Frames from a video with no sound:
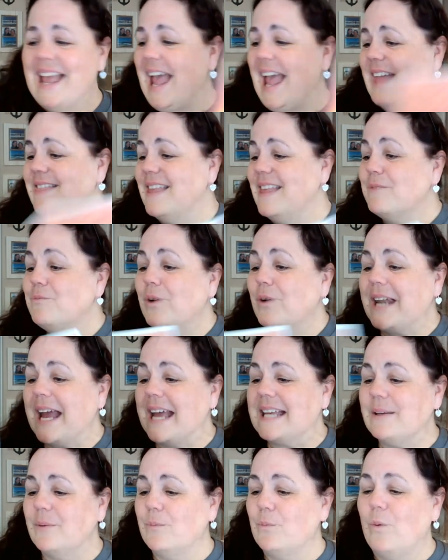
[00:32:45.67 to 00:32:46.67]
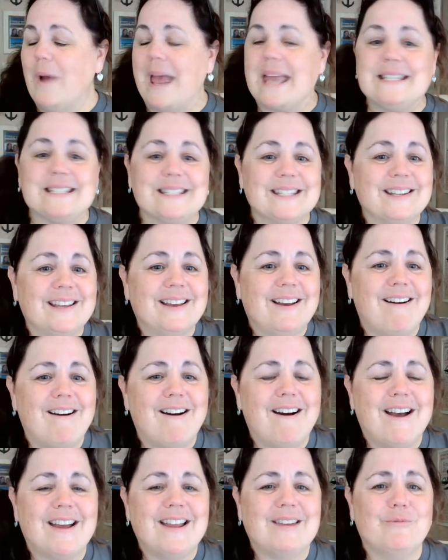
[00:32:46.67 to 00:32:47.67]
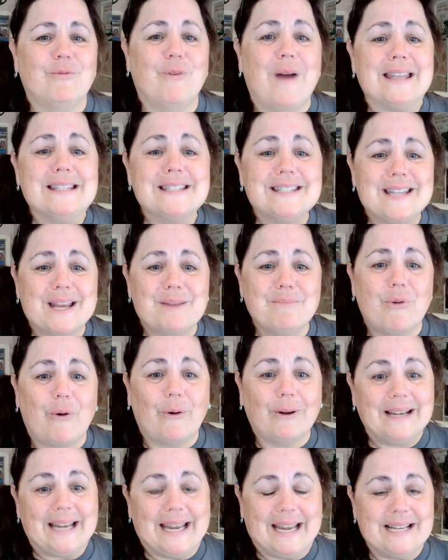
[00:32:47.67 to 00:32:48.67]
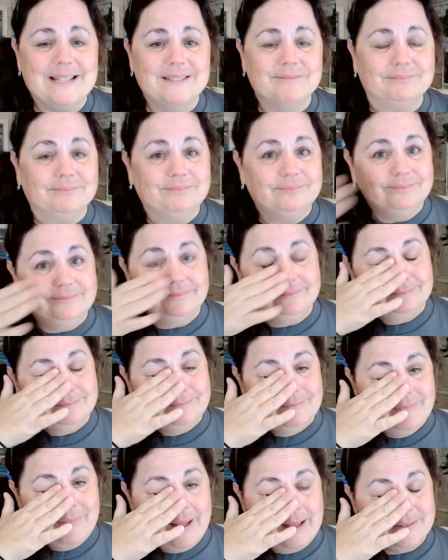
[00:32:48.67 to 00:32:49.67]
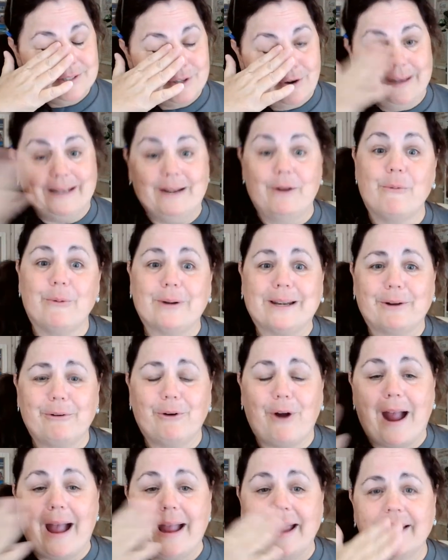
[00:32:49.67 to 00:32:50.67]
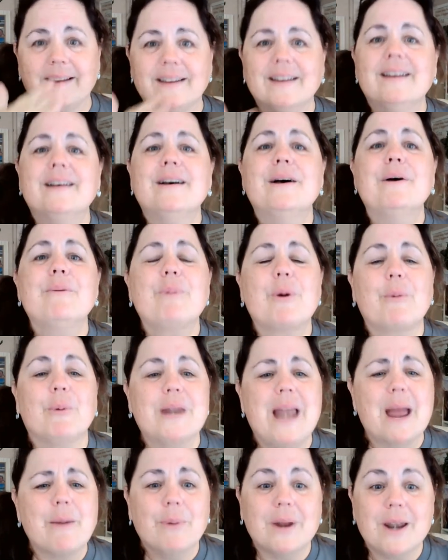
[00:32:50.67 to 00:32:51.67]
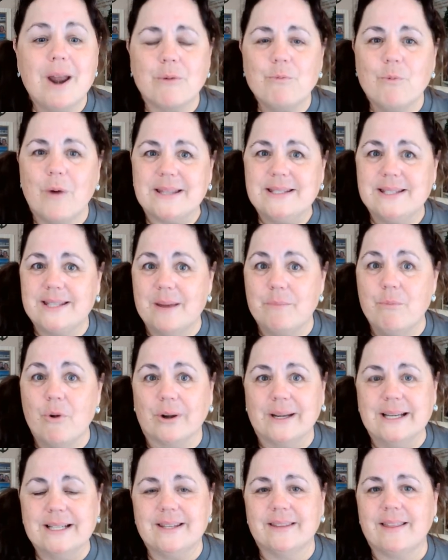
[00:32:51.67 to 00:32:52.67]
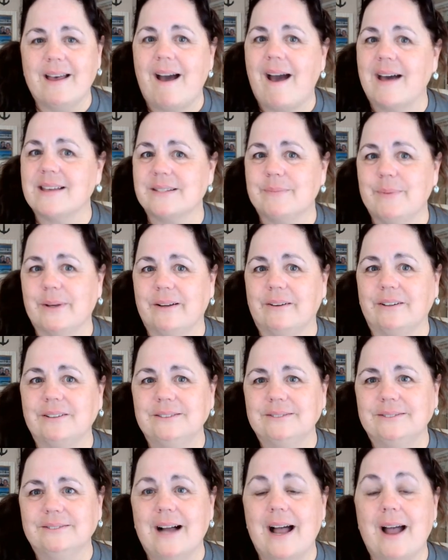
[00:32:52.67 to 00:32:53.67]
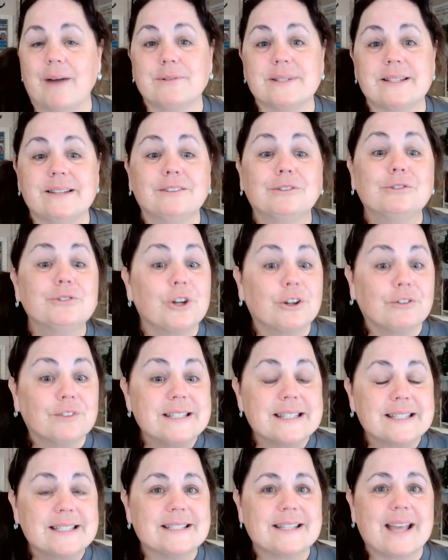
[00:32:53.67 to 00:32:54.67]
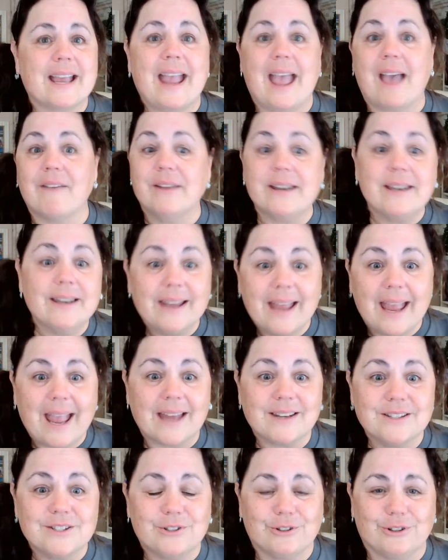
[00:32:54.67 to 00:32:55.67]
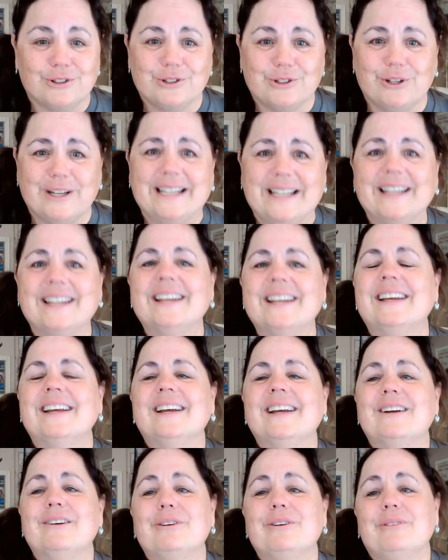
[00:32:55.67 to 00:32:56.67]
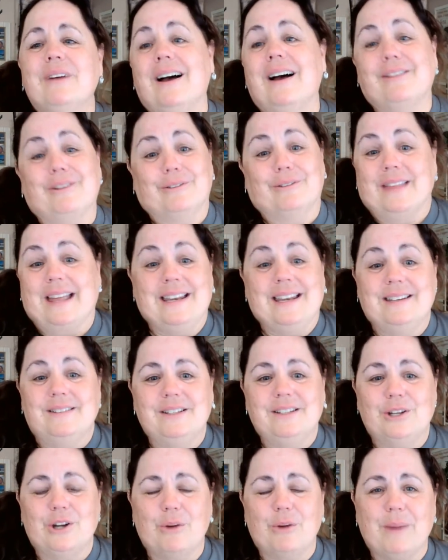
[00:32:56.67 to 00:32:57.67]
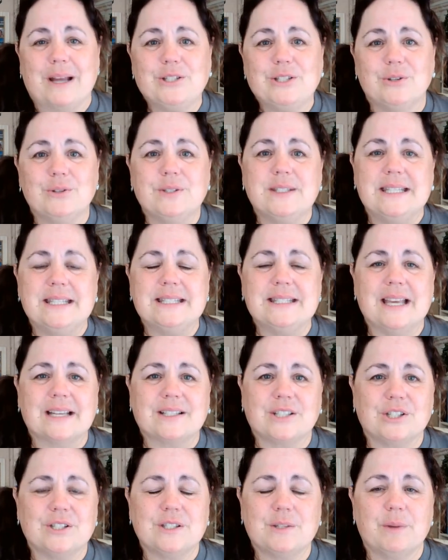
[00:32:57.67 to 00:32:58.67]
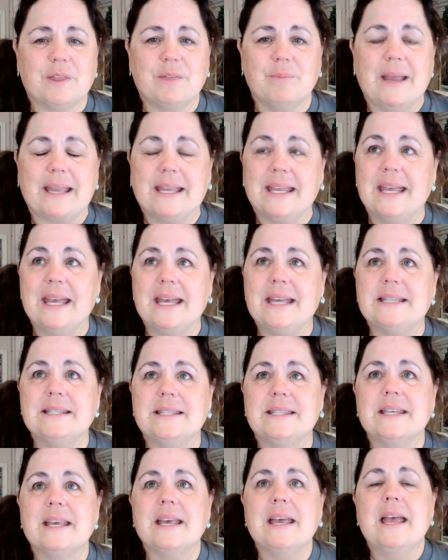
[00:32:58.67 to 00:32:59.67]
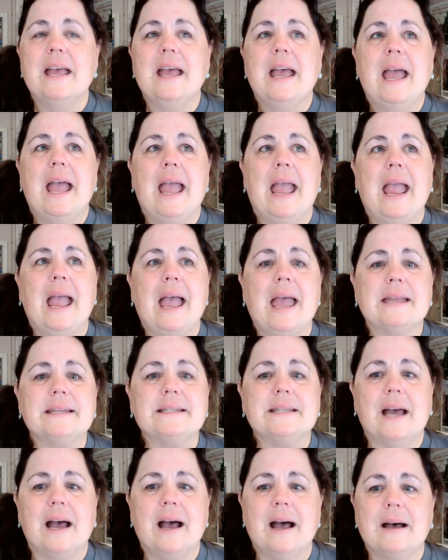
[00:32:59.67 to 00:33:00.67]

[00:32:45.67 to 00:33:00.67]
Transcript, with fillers: And then when I went on Wednesday morning, sorry, I don't want to cry, but when I went on Wednesday morning to the hospital, I was a little nervous because I haven't had a surgery other than, you know, my 2 C-sections with my kids. And